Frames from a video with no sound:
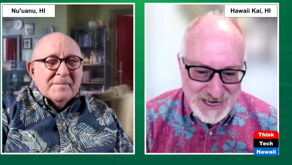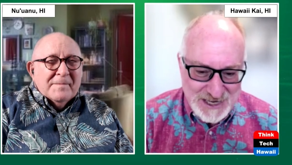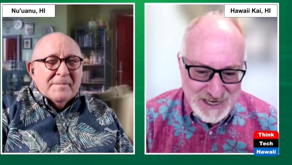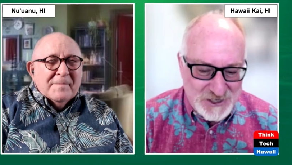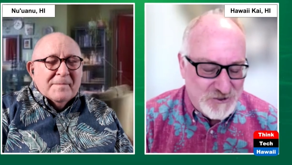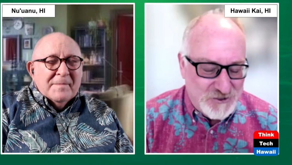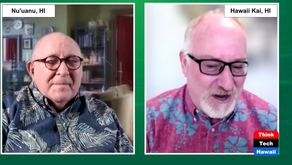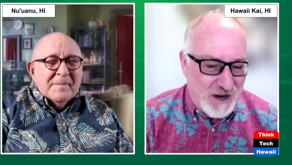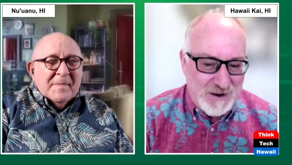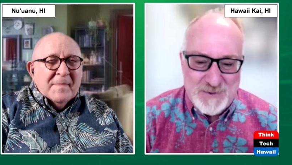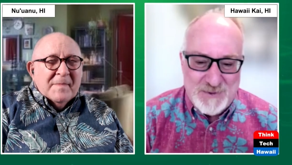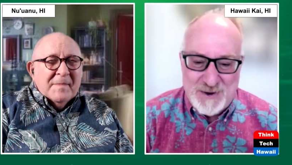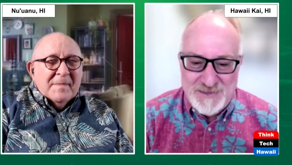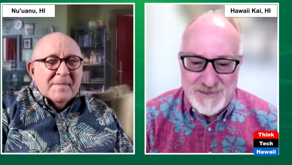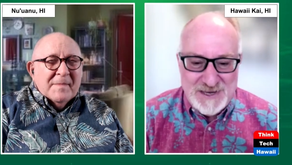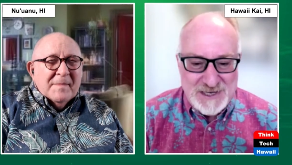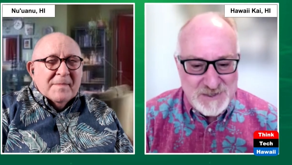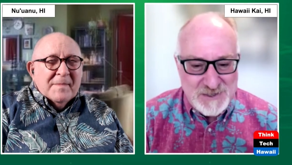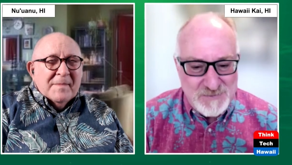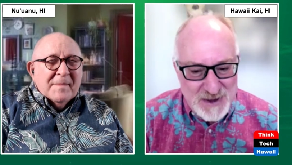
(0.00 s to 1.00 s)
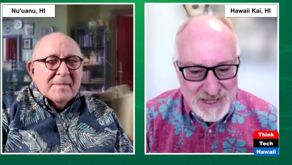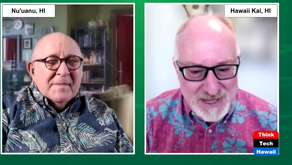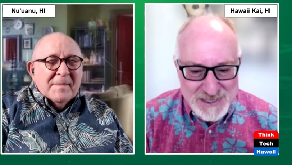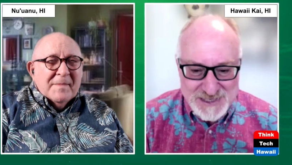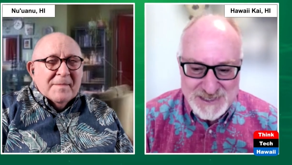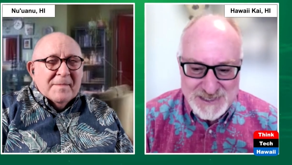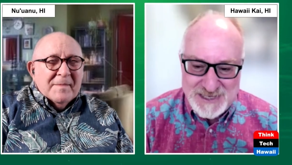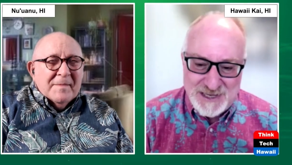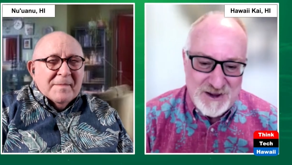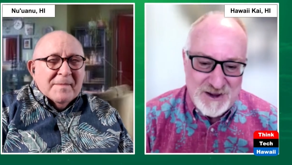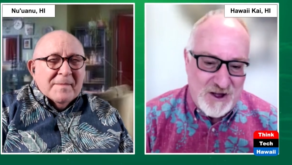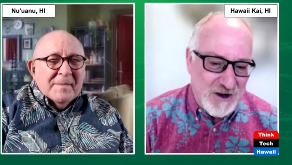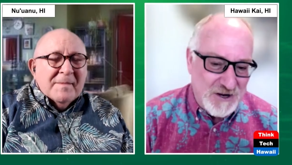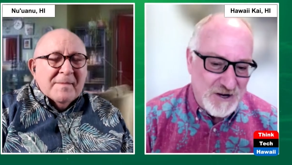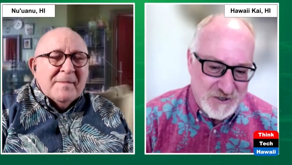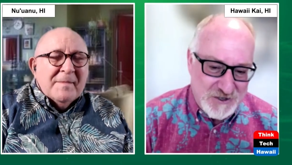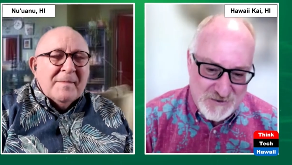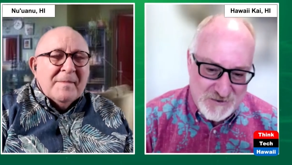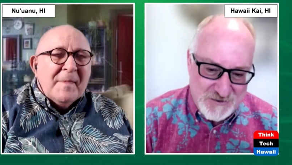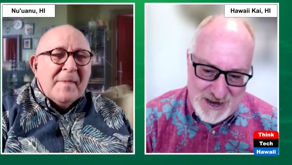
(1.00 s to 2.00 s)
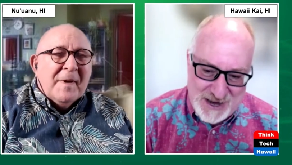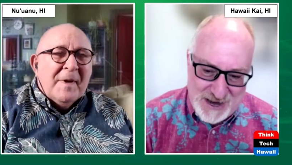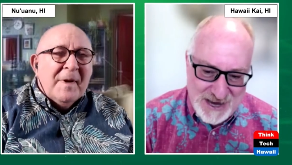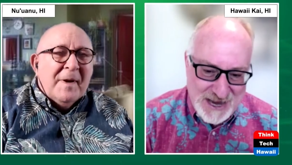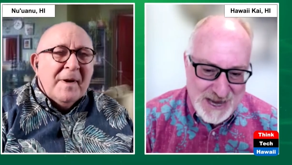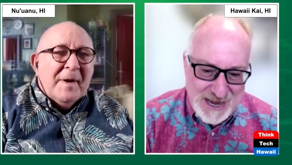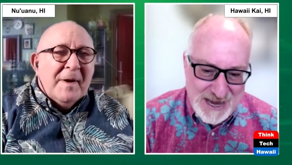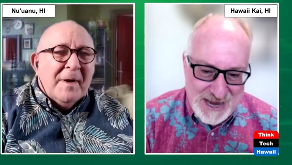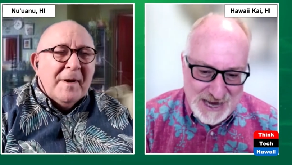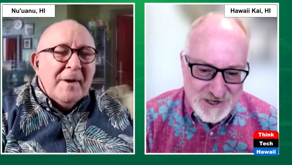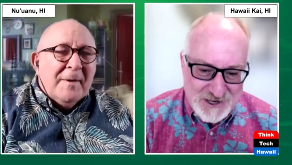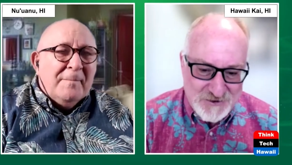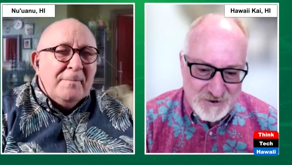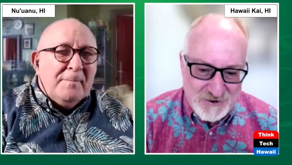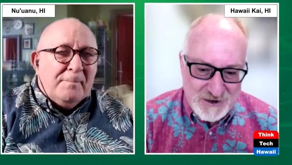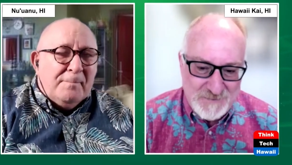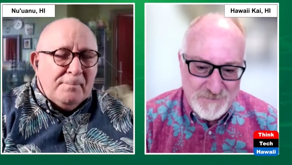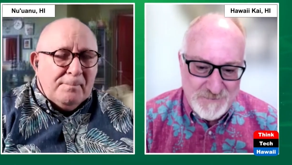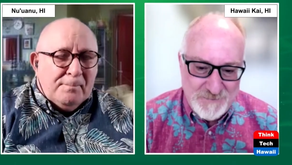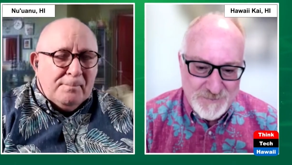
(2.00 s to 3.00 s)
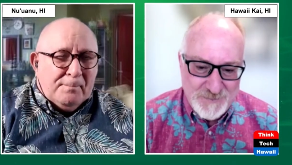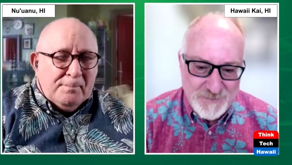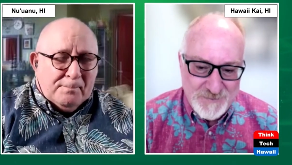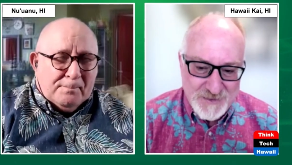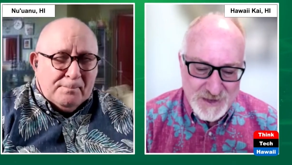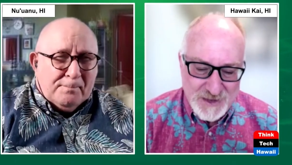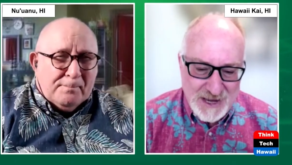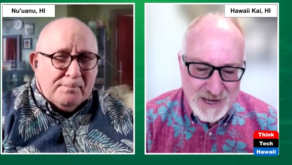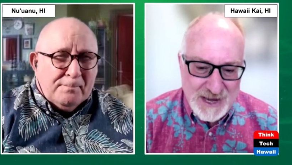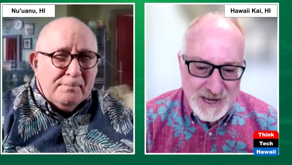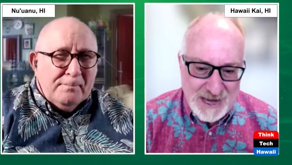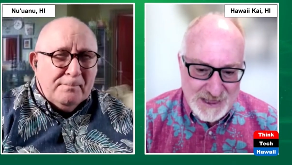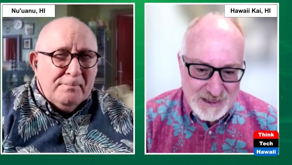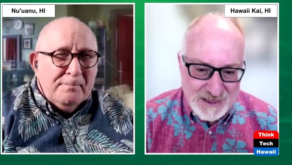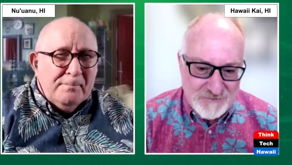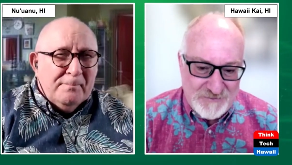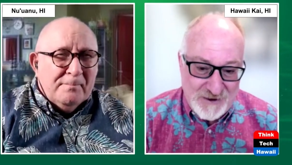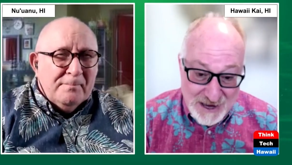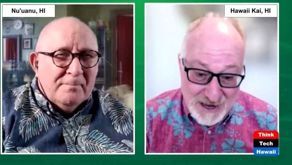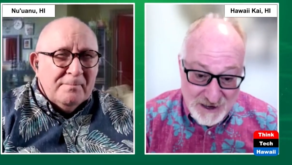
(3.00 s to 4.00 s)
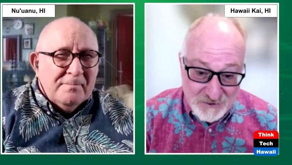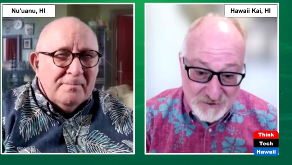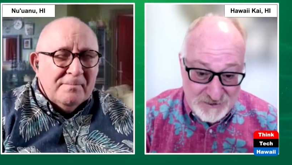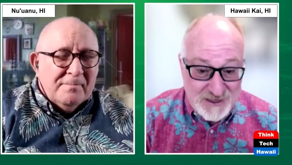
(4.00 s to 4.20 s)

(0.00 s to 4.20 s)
Speaker 1: He's drawing upon these myths and long-term hatred. And the final